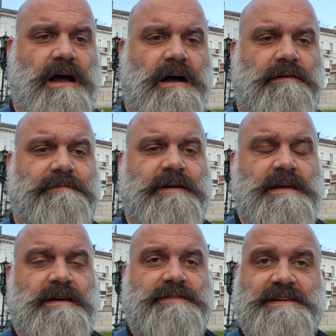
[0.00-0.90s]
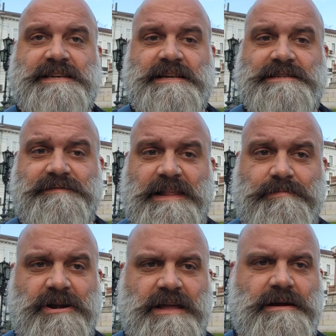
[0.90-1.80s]
of the Sons of
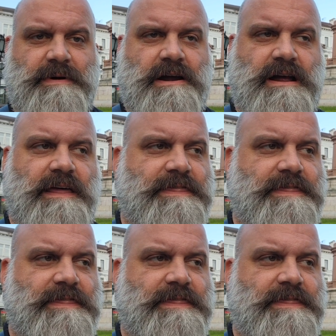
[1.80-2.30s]
Liberty in America.